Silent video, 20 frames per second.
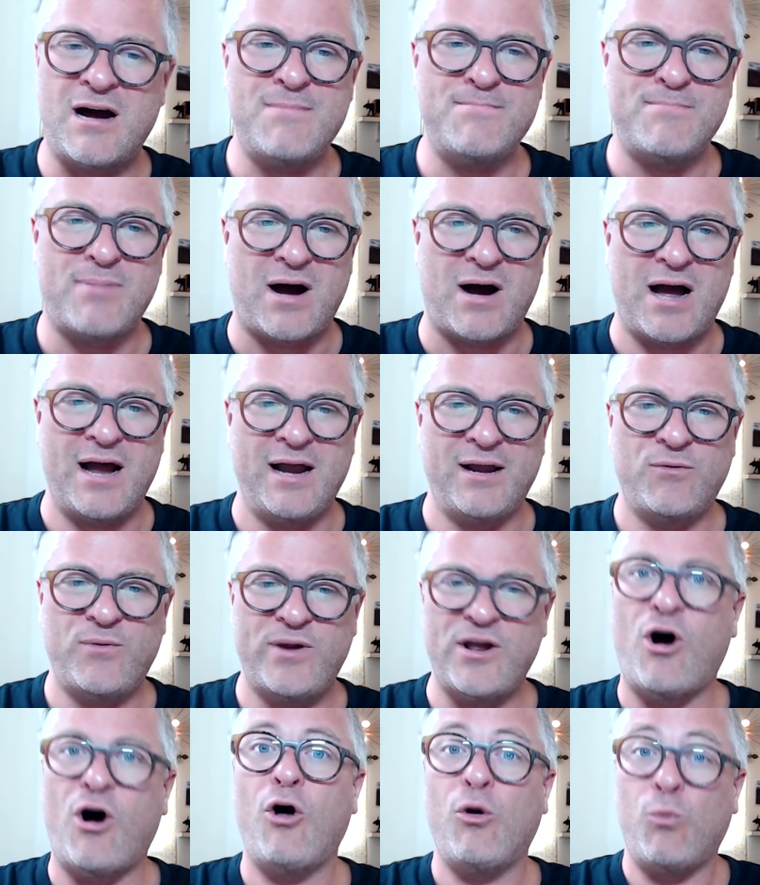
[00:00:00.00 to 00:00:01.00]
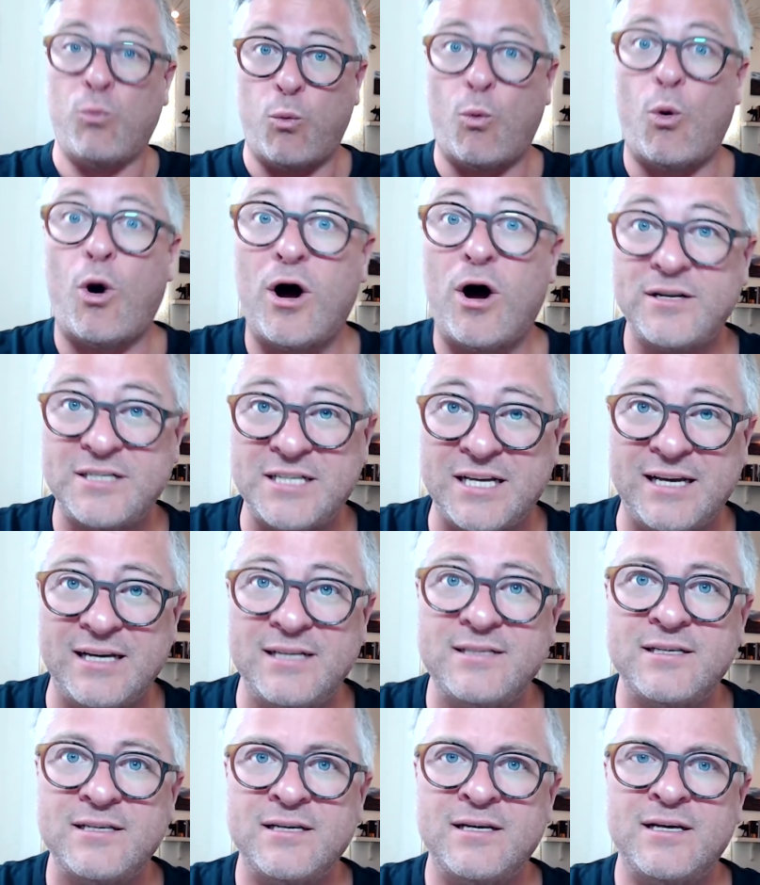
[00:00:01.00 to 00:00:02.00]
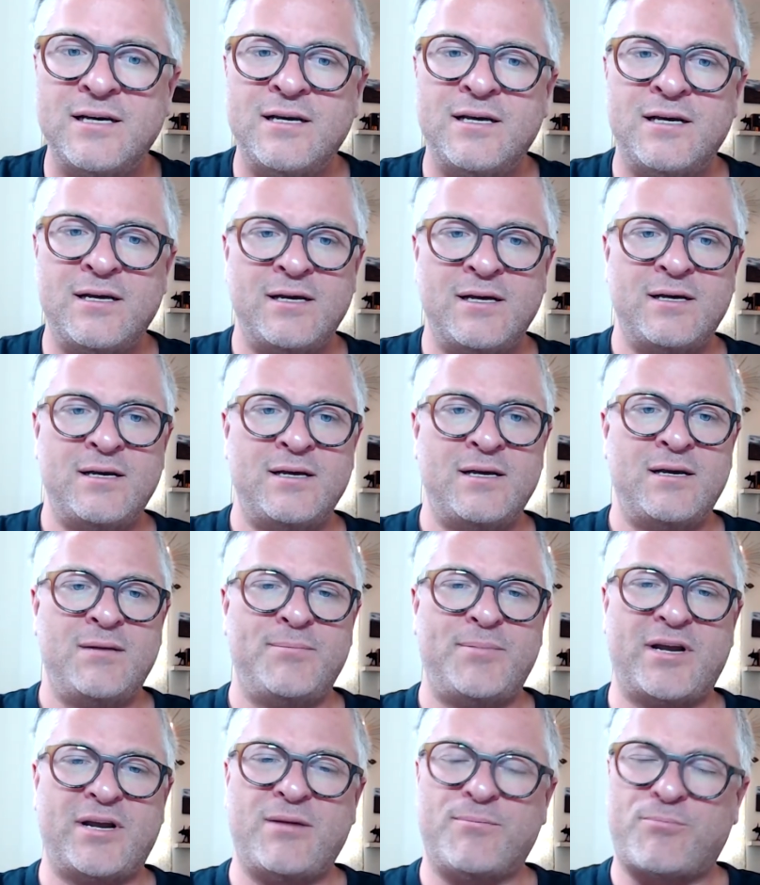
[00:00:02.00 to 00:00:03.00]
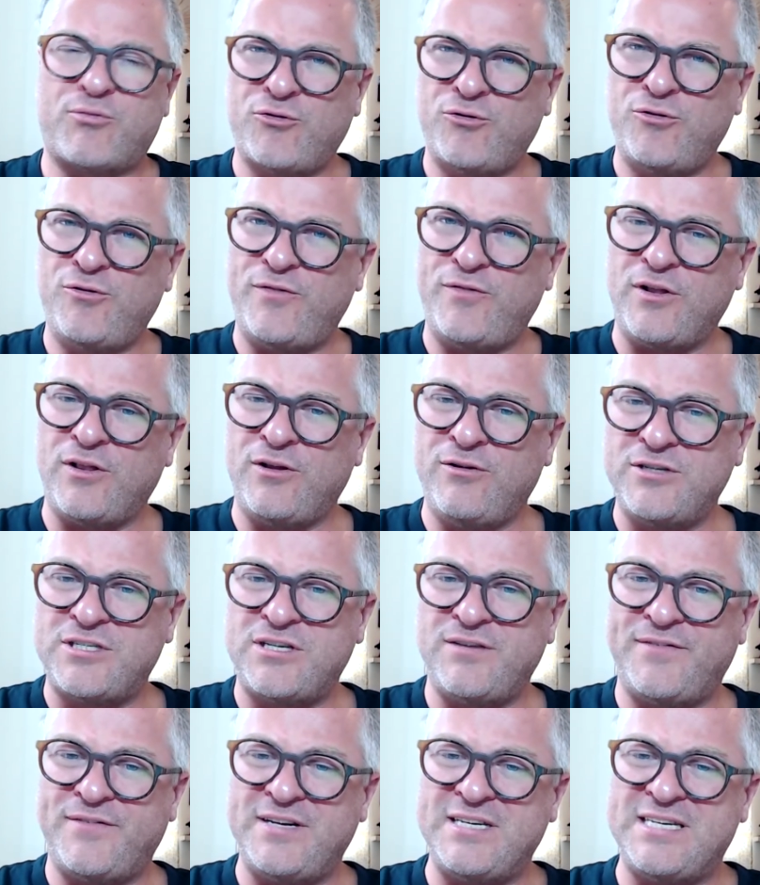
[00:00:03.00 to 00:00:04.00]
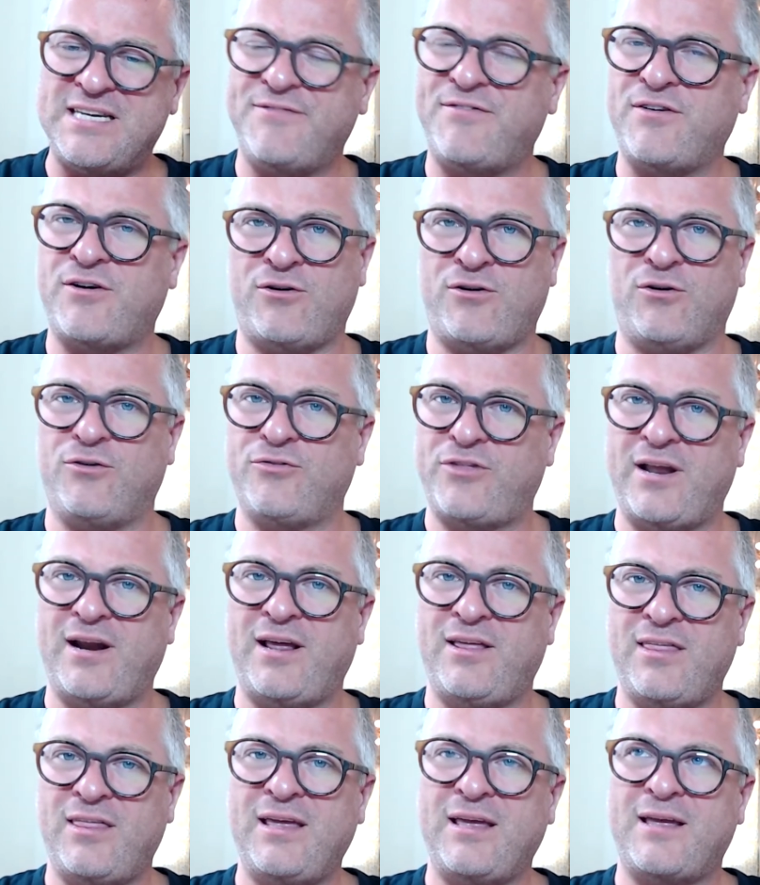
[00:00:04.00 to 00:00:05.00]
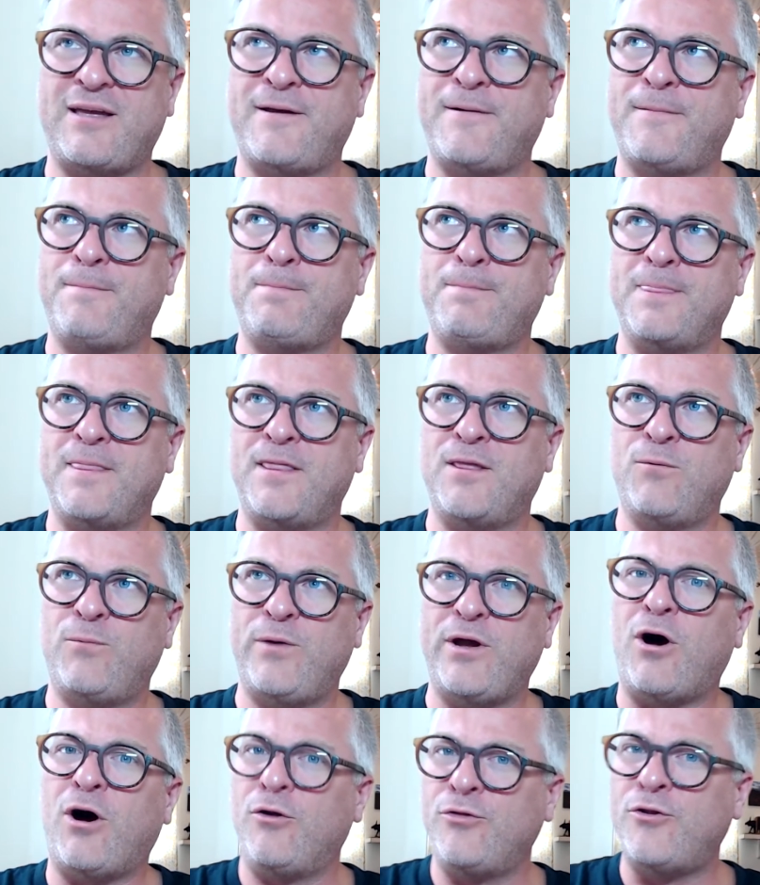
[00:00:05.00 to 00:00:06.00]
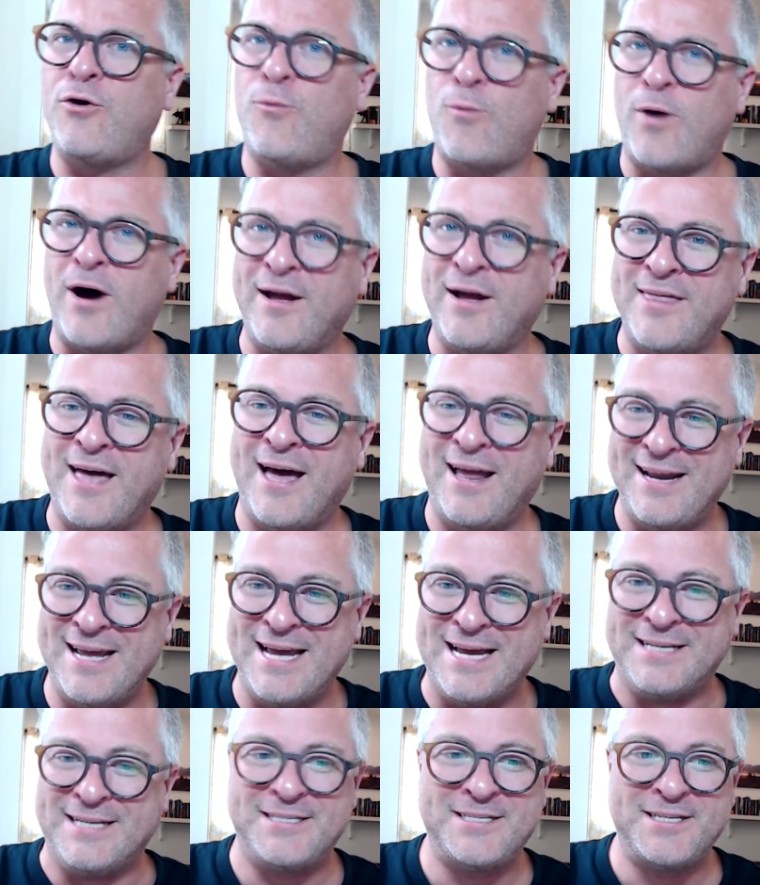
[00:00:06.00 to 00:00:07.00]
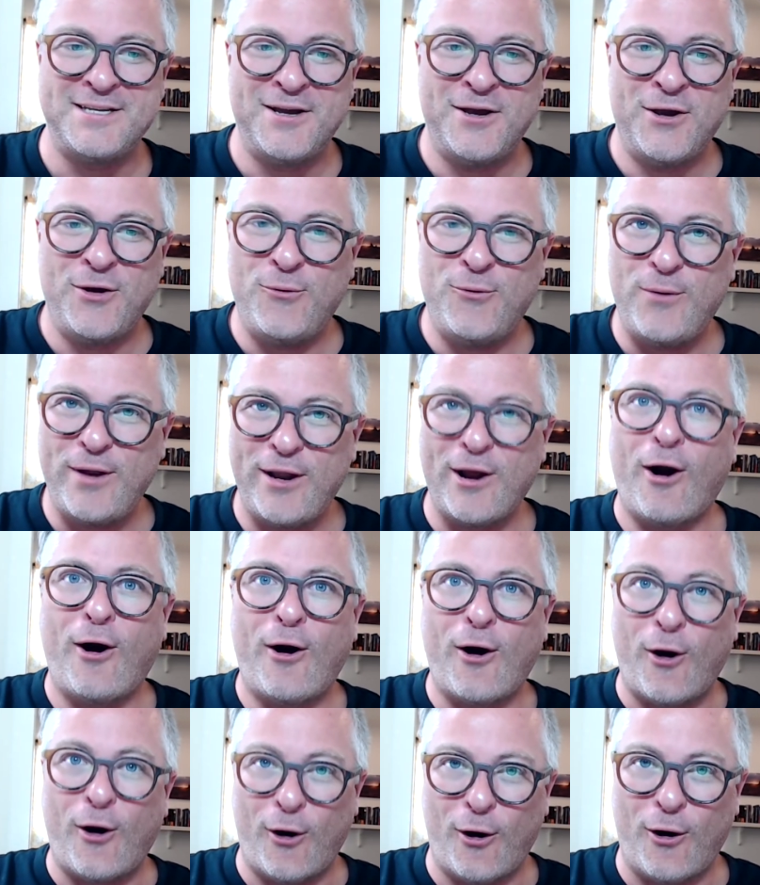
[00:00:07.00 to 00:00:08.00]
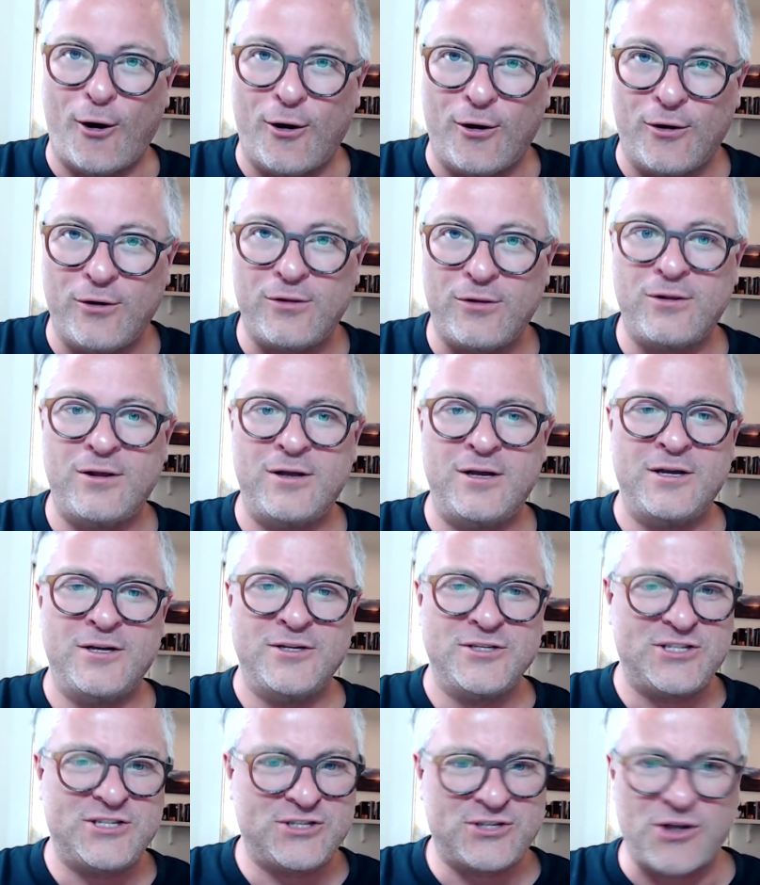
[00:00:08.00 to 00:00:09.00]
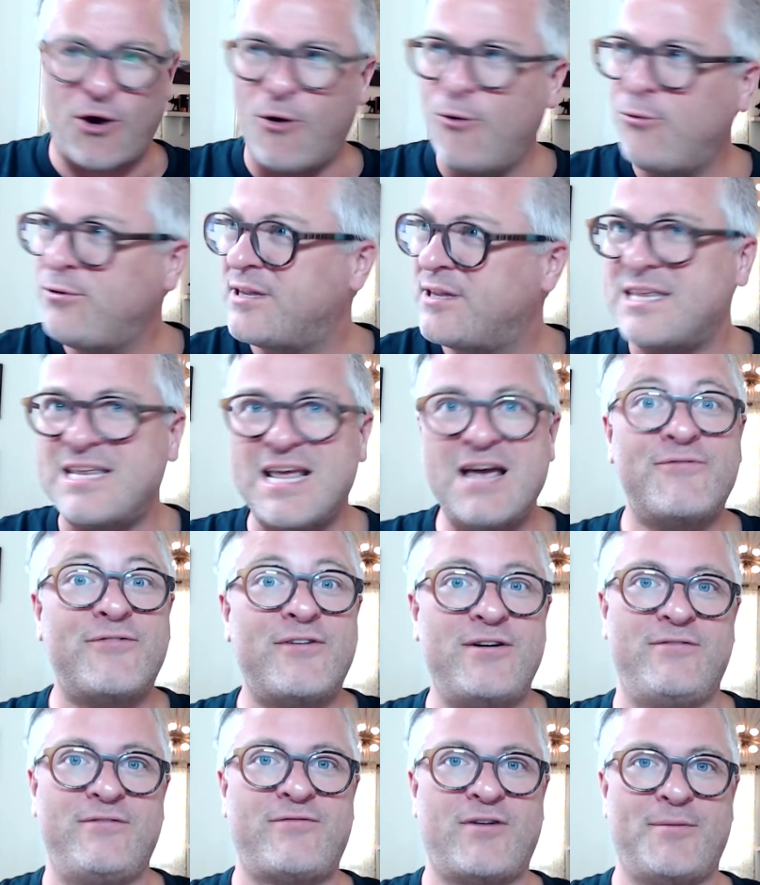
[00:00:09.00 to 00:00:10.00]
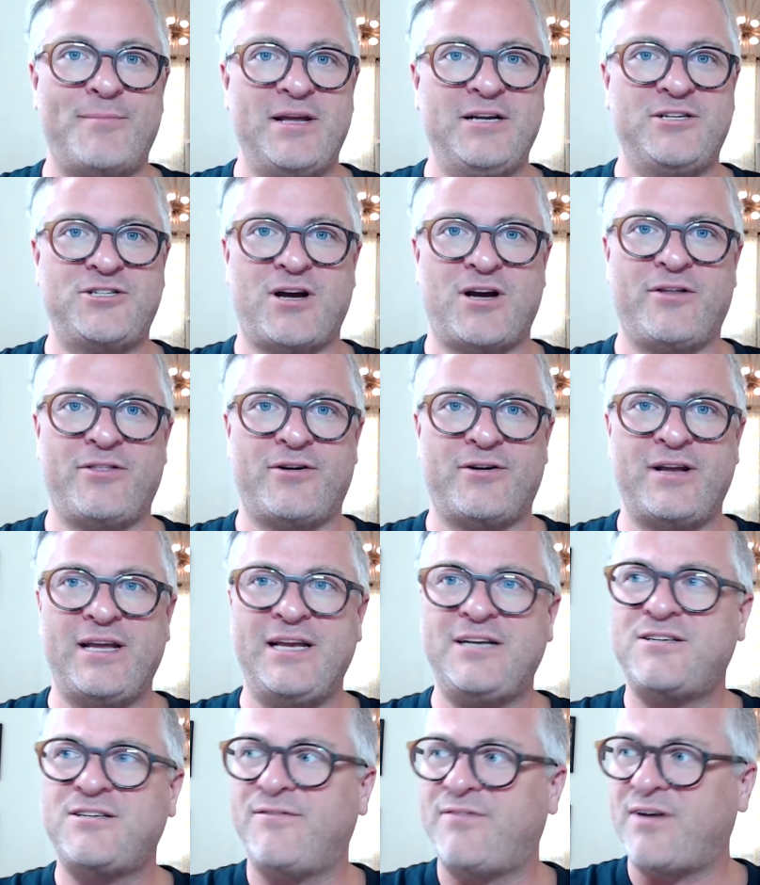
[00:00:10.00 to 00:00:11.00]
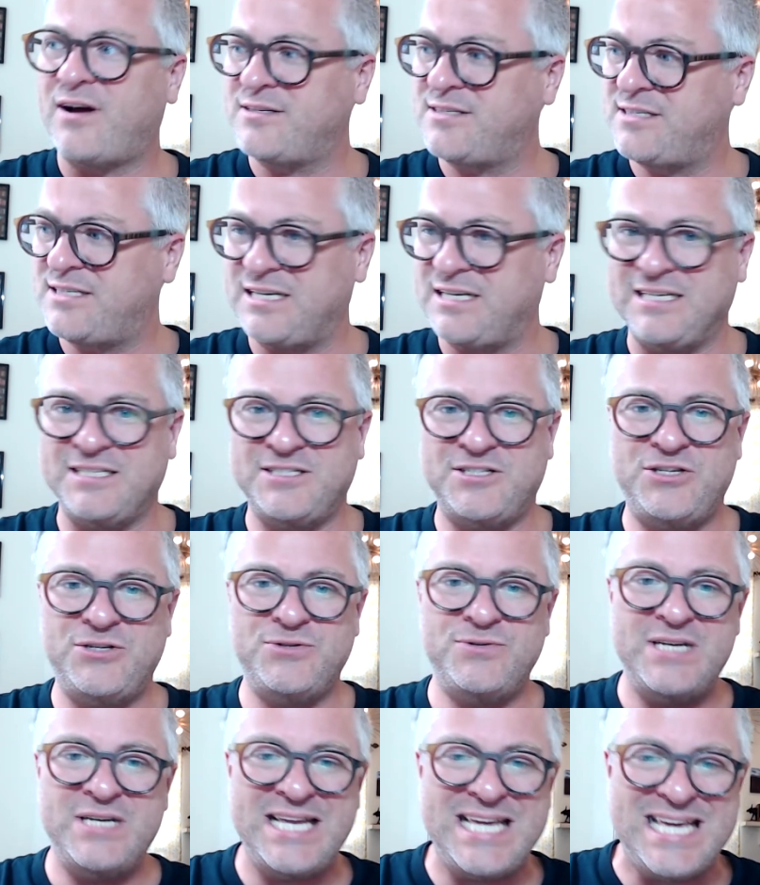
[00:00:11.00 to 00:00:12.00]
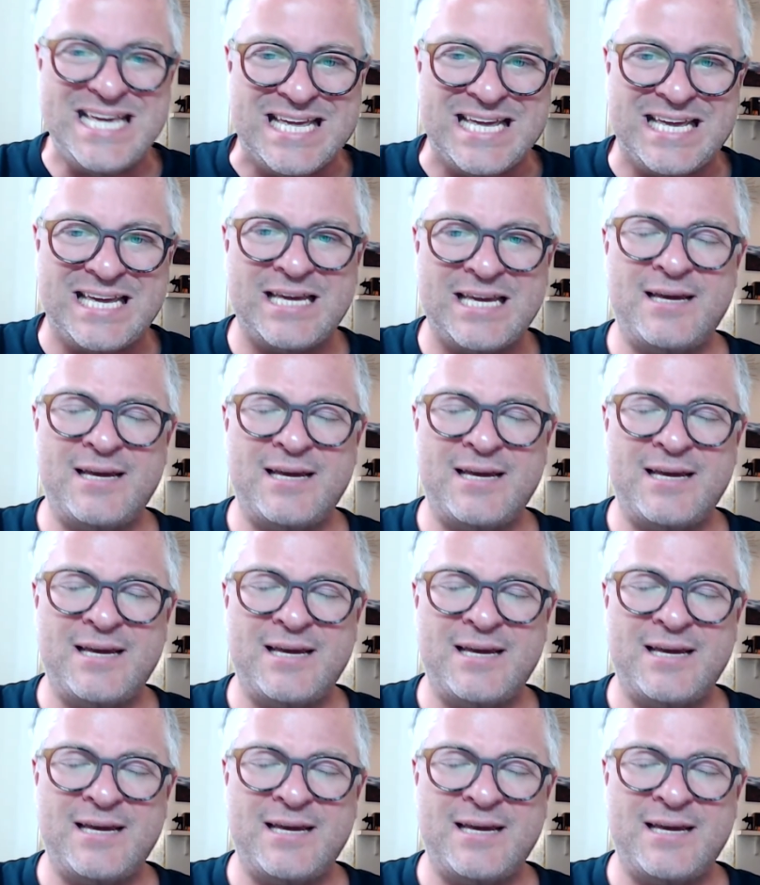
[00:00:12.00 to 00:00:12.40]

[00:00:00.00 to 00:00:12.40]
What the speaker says: by. We all want it, but it can prove elusive and difficult. And I think we all know why that is. We are all so different from each other. Each of us is unique,